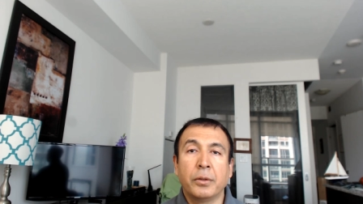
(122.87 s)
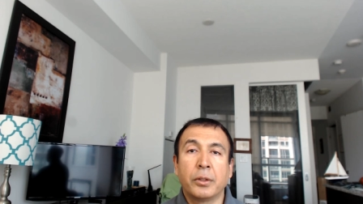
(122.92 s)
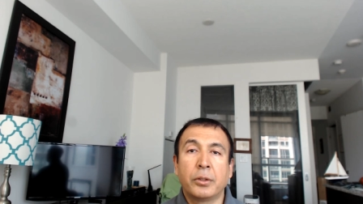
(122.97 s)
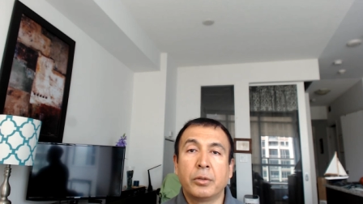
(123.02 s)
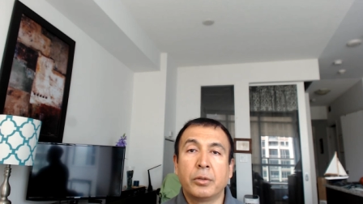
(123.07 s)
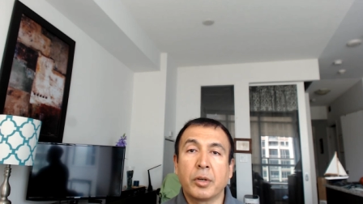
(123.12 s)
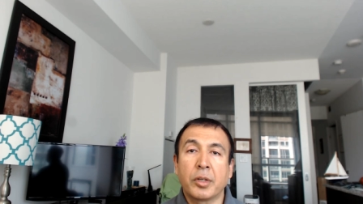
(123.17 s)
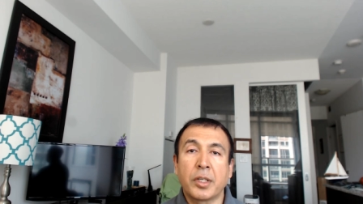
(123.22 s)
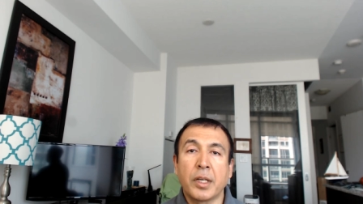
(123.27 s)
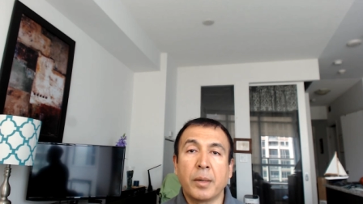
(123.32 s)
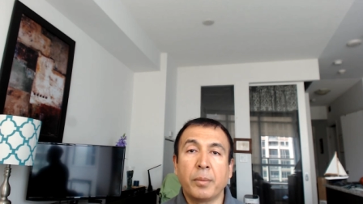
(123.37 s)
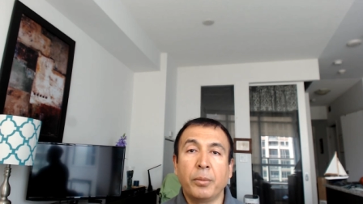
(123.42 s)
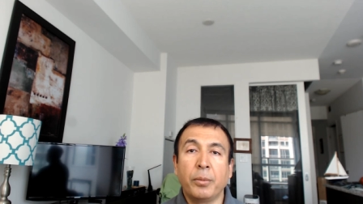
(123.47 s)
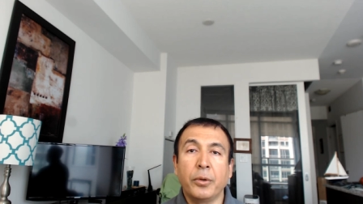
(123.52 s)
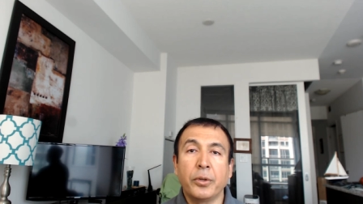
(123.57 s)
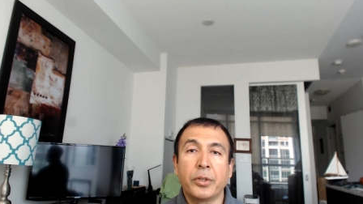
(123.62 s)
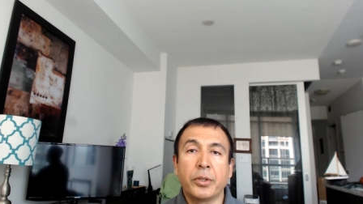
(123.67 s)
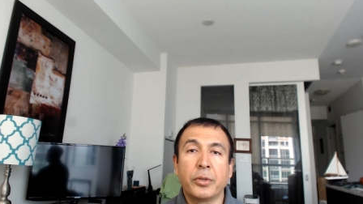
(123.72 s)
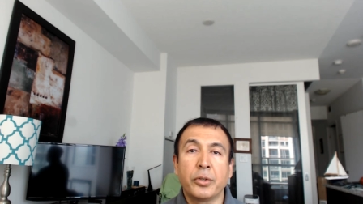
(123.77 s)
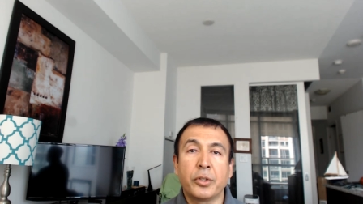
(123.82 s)
two
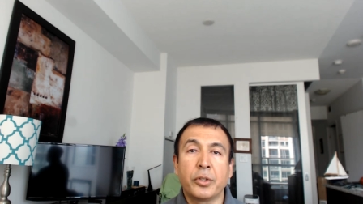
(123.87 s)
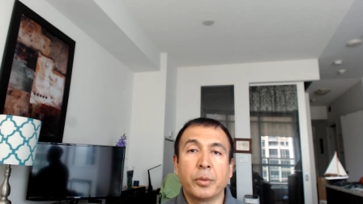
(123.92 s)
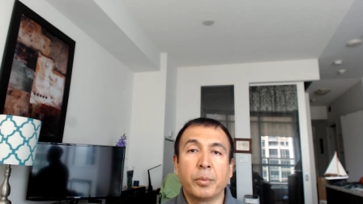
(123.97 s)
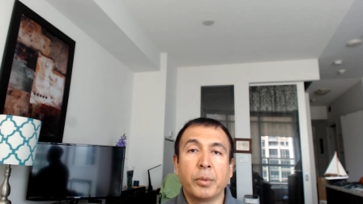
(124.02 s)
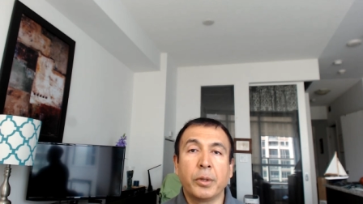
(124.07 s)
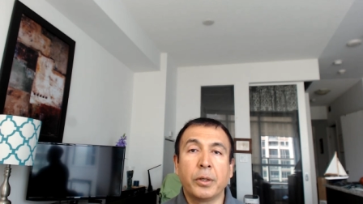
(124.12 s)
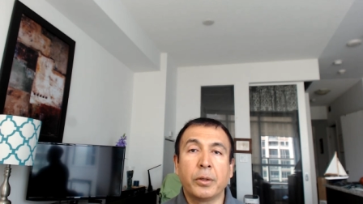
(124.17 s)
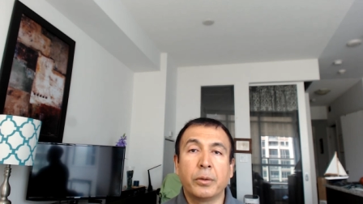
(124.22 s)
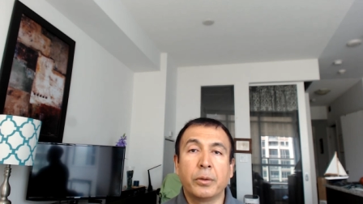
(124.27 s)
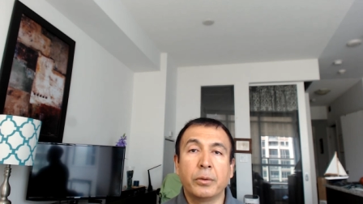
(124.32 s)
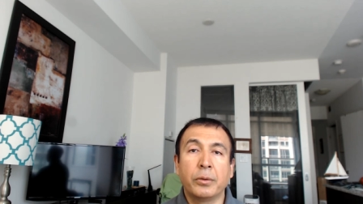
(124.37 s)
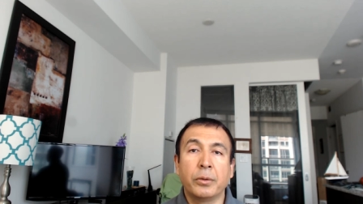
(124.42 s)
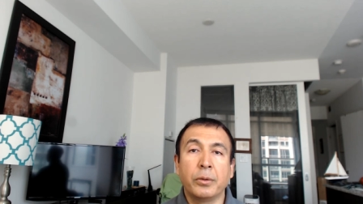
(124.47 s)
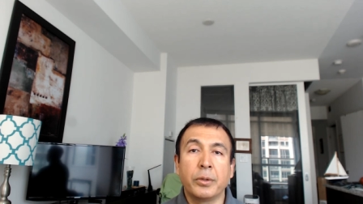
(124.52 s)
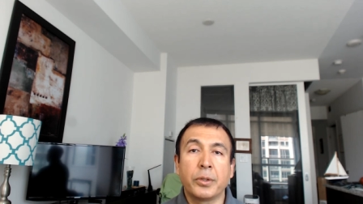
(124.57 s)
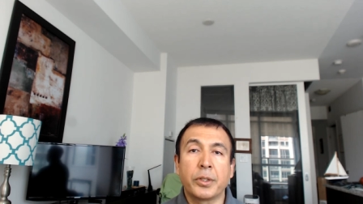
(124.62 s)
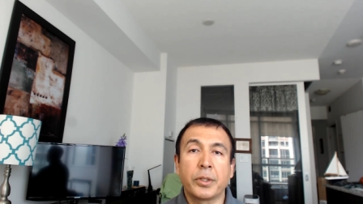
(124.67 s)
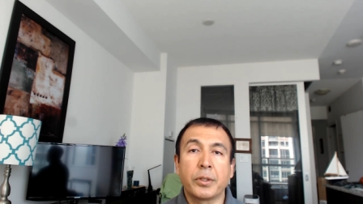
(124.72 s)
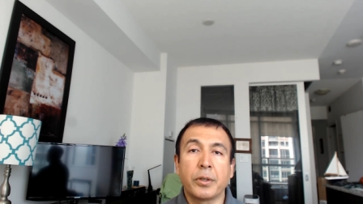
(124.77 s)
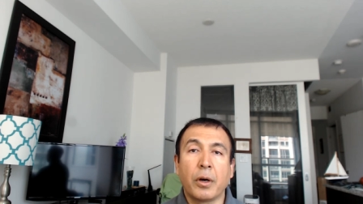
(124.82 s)
examples, which would be
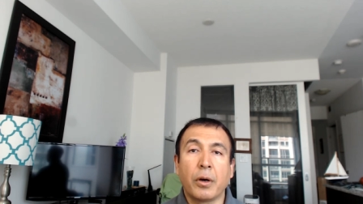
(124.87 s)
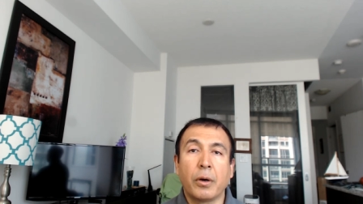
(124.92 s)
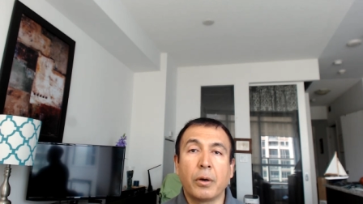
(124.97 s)
Google's